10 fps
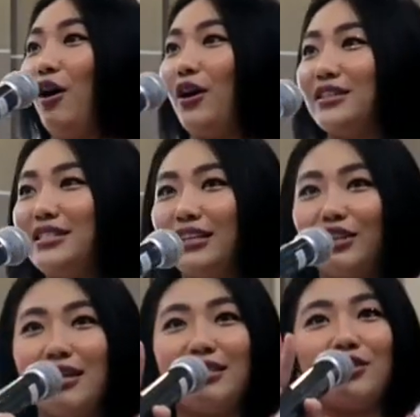vlogs,
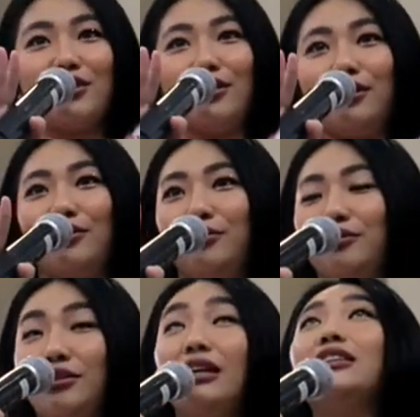nag-transition
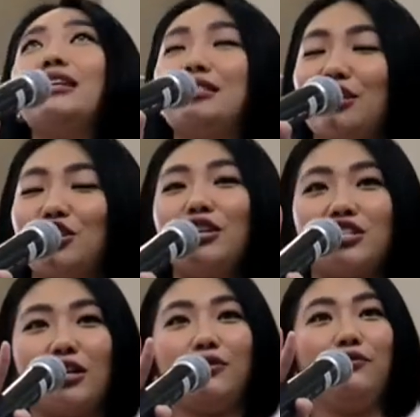
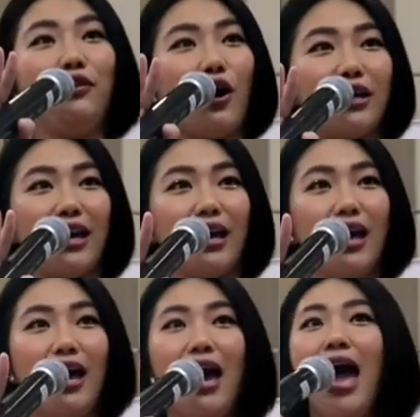na siya to
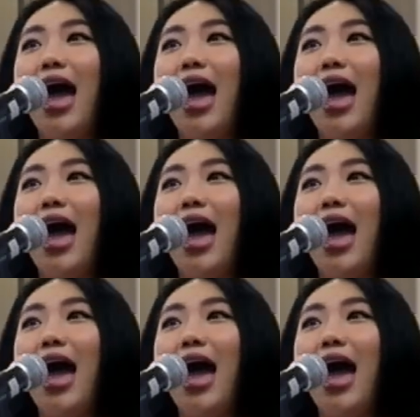vlogging.